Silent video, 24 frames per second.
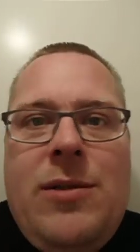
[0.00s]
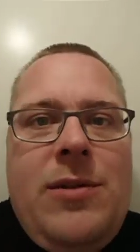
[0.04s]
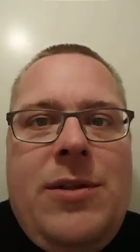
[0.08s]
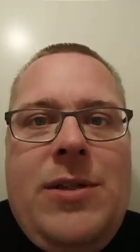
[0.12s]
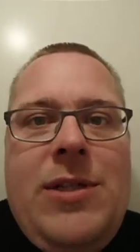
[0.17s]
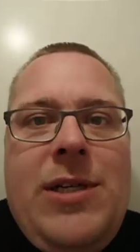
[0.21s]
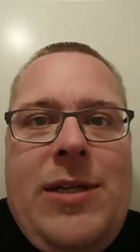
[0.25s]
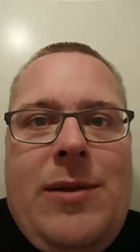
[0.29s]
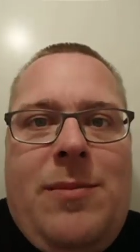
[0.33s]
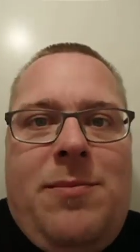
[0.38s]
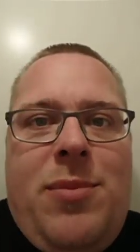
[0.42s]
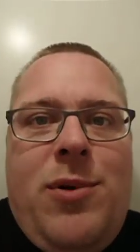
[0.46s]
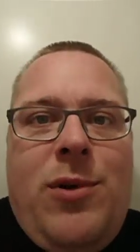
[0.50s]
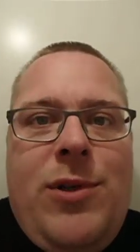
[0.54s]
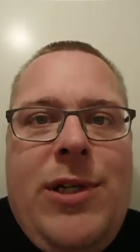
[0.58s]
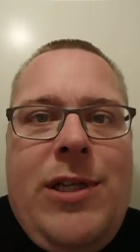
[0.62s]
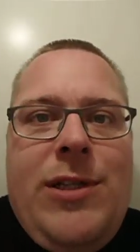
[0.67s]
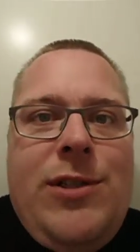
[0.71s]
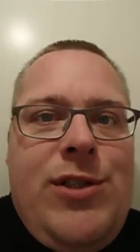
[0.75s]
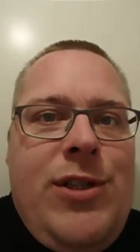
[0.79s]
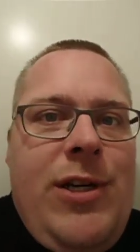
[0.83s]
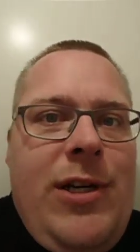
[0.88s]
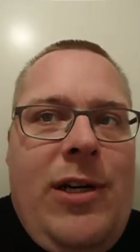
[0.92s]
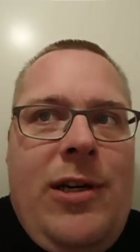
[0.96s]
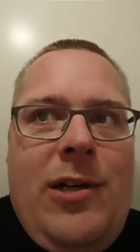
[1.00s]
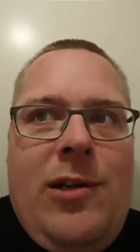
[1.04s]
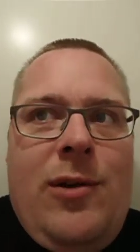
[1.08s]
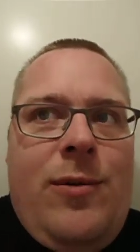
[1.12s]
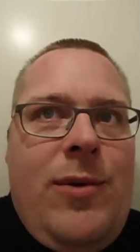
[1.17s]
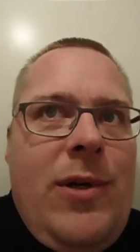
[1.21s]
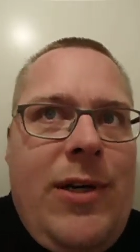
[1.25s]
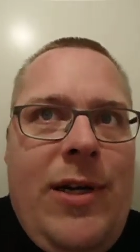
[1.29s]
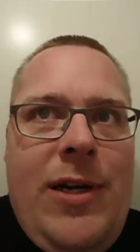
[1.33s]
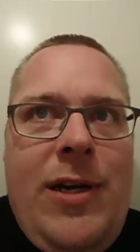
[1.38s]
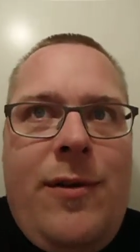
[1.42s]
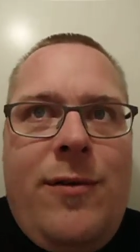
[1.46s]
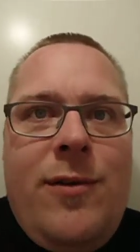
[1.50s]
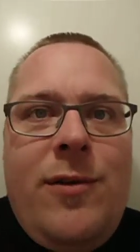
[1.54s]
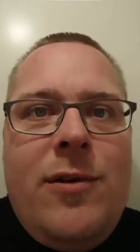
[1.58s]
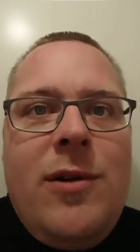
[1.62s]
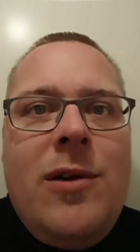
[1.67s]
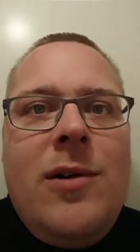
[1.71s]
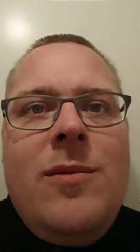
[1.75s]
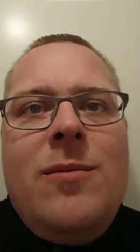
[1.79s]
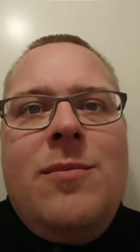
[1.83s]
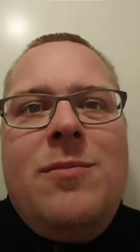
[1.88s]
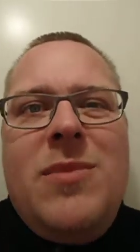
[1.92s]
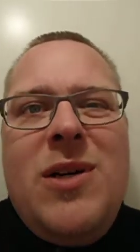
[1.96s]
yeah put in jail or whatever
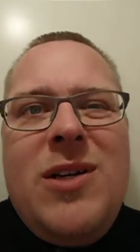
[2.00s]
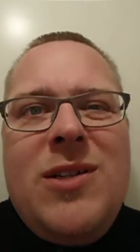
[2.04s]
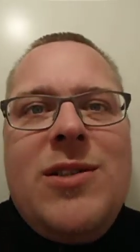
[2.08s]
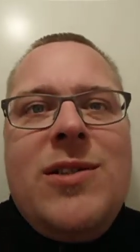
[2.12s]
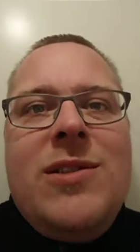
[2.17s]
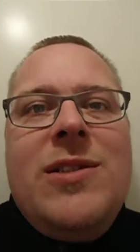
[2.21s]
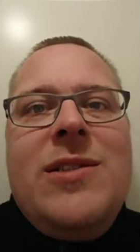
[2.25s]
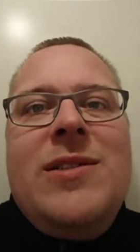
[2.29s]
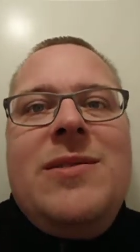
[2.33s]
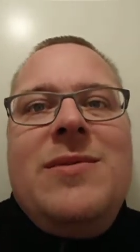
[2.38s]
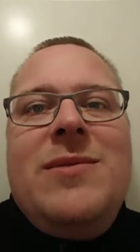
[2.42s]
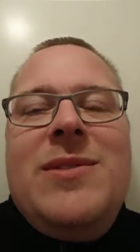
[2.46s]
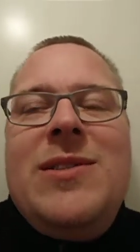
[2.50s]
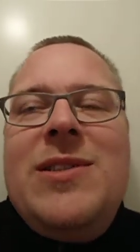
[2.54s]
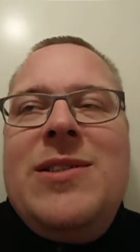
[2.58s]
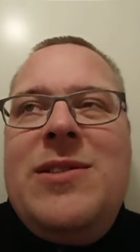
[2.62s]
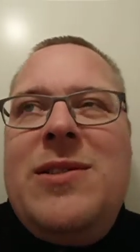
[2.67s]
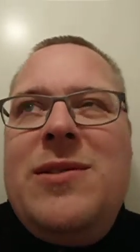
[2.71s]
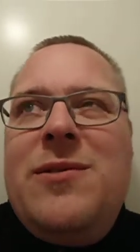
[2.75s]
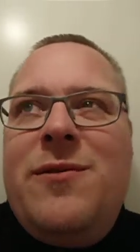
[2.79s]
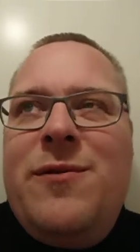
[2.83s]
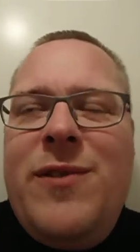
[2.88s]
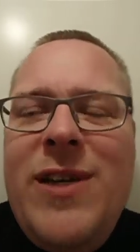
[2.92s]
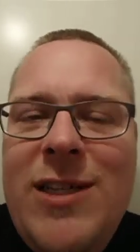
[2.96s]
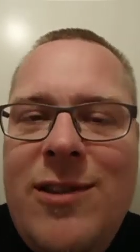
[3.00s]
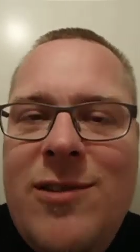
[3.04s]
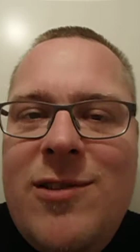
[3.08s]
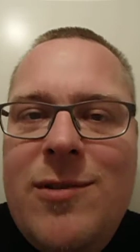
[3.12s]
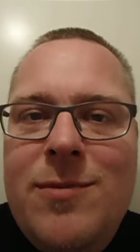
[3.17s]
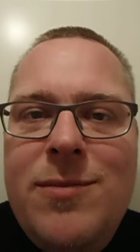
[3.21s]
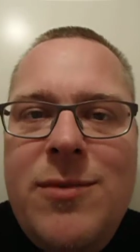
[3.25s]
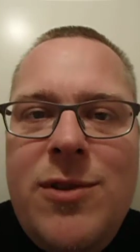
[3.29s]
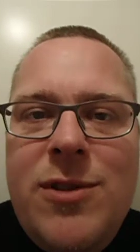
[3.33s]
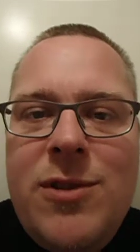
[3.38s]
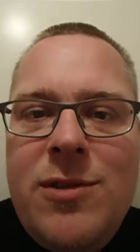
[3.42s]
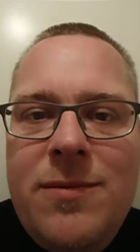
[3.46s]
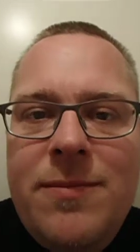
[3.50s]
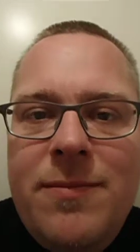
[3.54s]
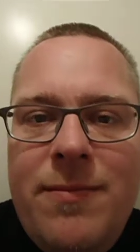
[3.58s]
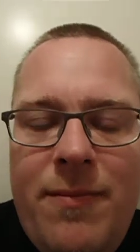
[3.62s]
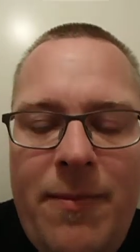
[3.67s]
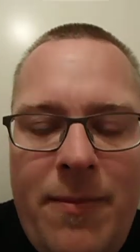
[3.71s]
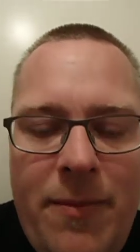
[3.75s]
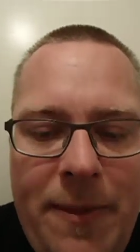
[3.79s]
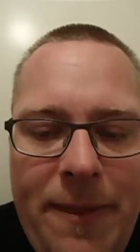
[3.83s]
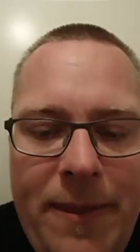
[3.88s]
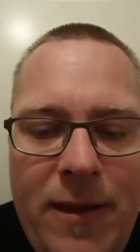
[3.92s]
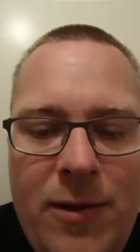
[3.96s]
but the victims
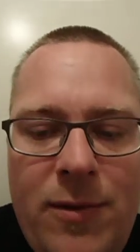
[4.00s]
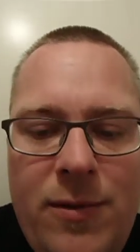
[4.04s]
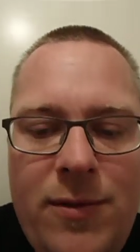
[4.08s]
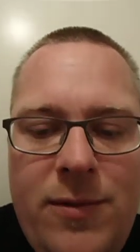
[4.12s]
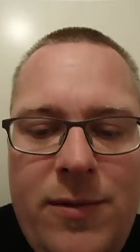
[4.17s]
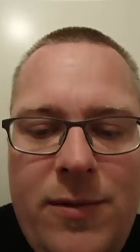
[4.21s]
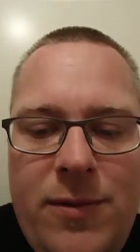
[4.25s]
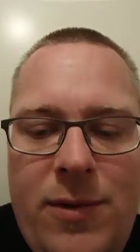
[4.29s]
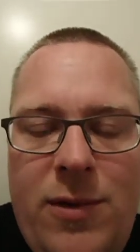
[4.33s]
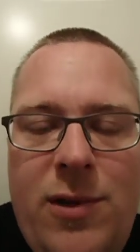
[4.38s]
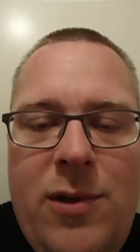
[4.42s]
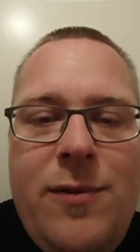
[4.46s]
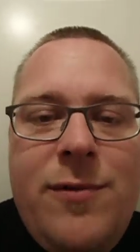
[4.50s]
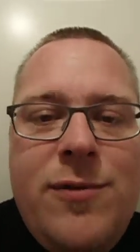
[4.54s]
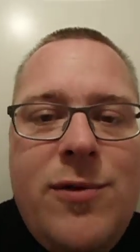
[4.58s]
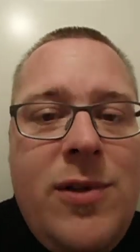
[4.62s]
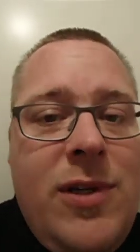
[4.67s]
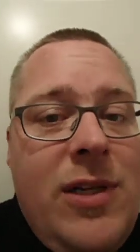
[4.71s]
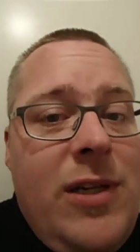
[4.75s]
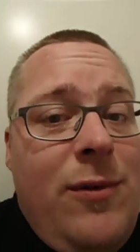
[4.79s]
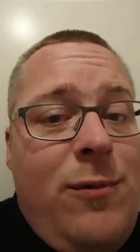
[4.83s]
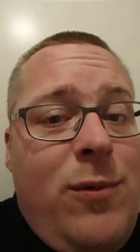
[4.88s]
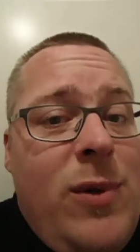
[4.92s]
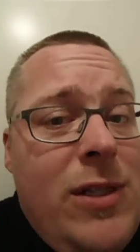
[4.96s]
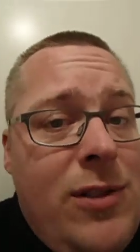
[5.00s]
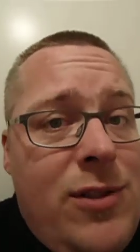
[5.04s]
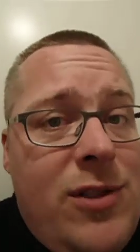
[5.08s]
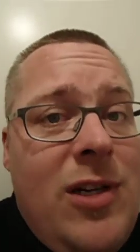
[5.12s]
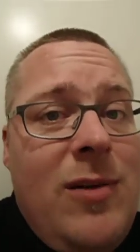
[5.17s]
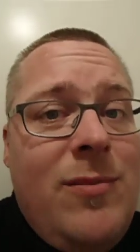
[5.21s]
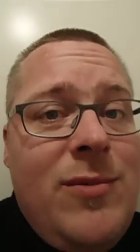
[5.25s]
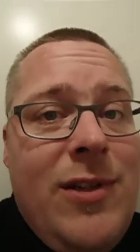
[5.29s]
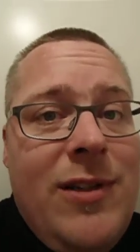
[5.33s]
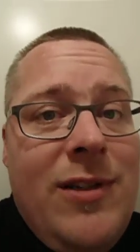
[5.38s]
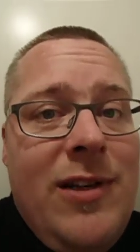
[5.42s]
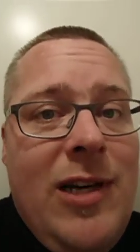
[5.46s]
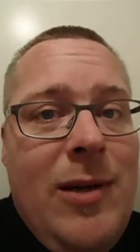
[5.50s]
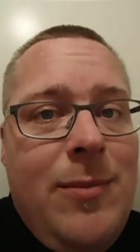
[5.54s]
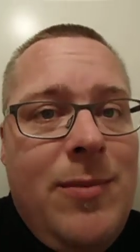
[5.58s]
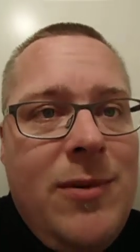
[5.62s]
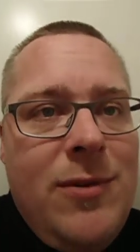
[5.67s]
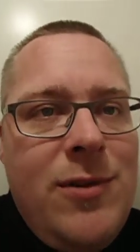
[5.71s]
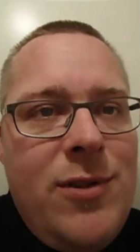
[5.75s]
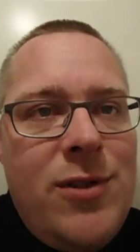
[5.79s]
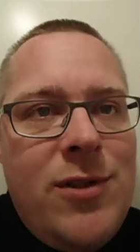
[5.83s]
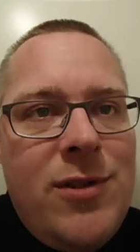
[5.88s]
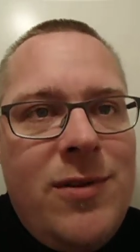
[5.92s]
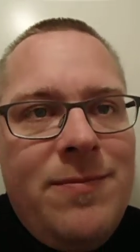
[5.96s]
of when something
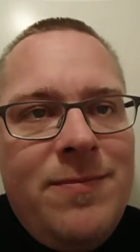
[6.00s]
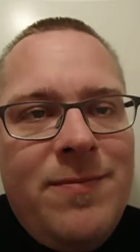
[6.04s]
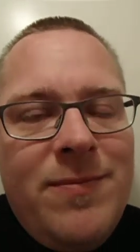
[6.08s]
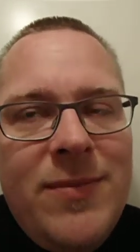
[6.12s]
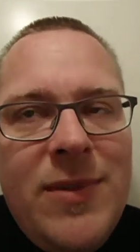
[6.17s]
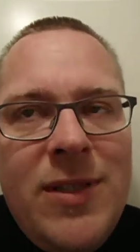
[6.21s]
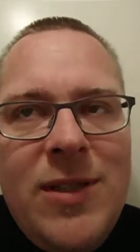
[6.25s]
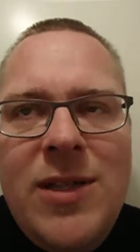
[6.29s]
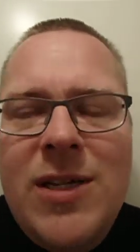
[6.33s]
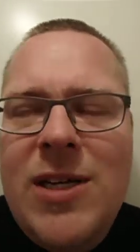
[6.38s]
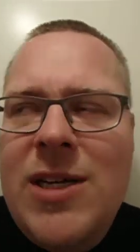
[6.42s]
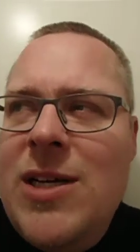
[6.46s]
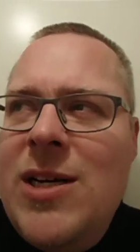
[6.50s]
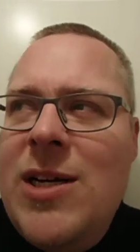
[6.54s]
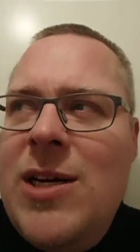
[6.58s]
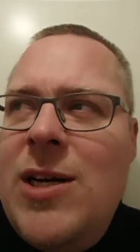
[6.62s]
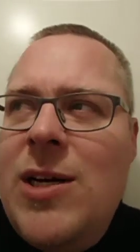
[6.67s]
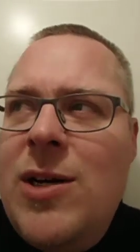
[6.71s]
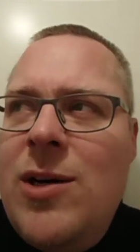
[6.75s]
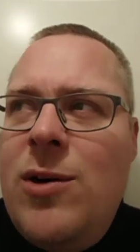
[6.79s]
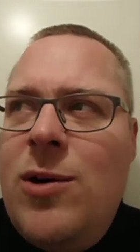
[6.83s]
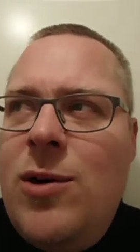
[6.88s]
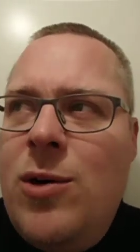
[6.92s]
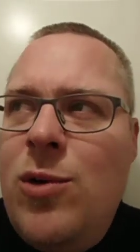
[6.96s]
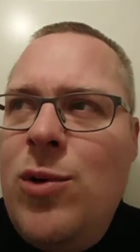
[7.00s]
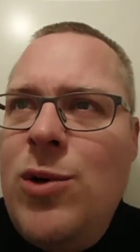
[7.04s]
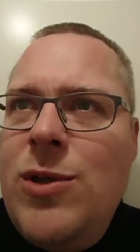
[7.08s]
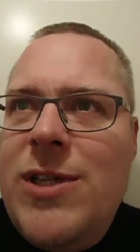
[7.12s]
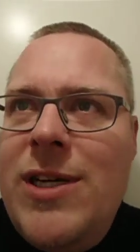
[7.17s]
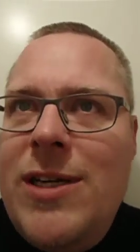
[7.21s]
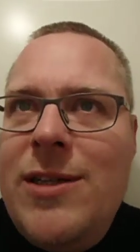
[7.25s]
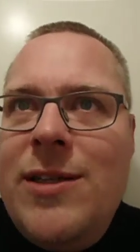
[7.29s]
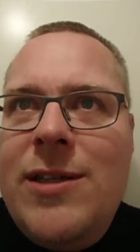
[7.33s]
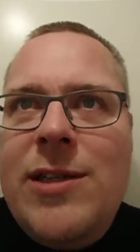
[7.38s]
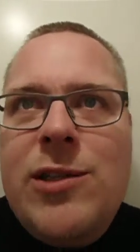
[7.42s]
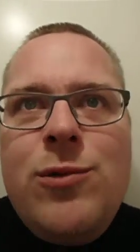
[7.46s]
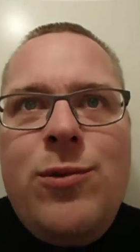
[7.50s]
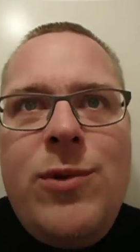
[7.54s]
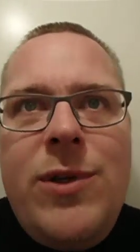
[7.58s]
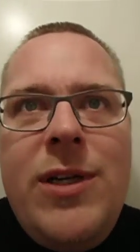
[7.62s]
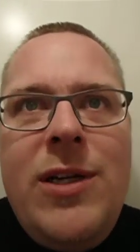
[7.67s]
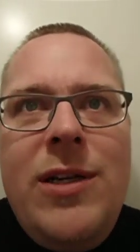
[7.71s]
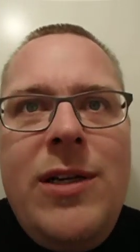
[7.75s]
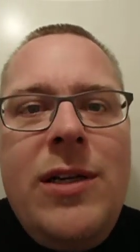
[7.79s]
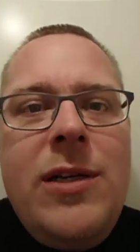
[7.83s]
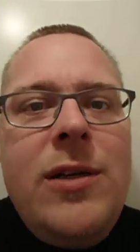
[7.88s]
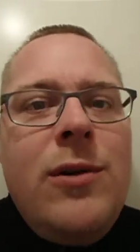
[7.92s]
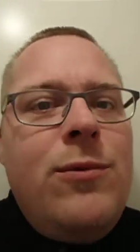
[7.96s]
happens who then is
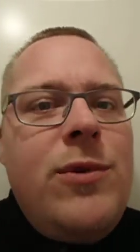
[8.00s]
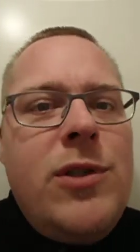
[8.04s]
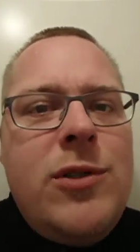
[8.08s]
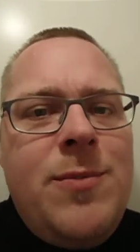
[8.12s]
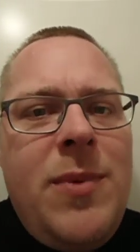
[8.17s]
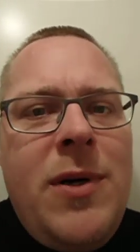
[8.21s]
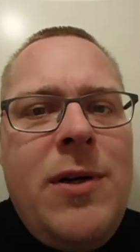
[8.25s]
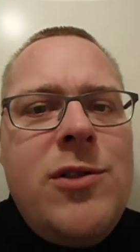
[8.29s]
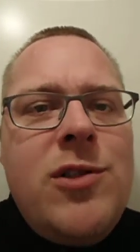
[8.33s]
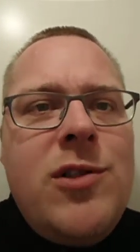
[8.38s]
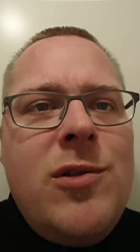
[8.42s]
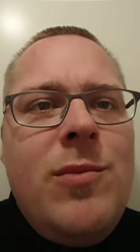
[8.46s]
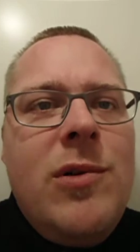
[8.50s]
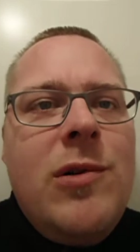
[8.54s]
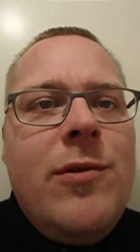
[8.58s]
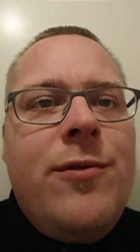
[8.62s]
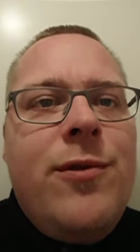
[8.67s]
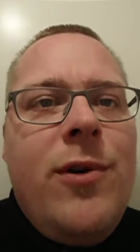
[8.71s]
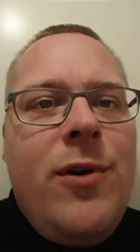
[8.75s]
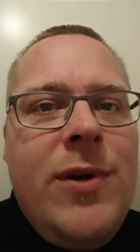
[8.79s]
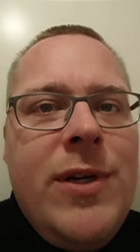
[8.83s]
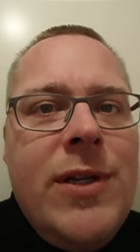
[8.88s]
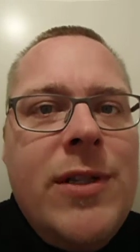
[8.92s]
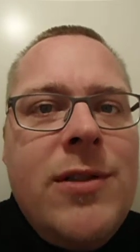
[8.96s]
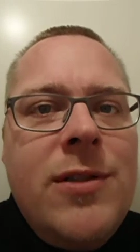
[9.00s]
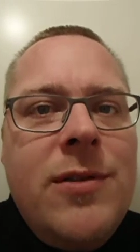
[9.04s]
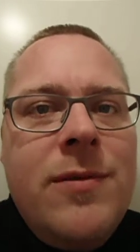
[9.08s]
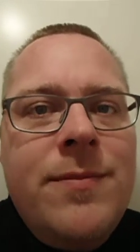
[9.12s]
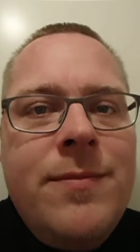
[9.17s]
really responsible for it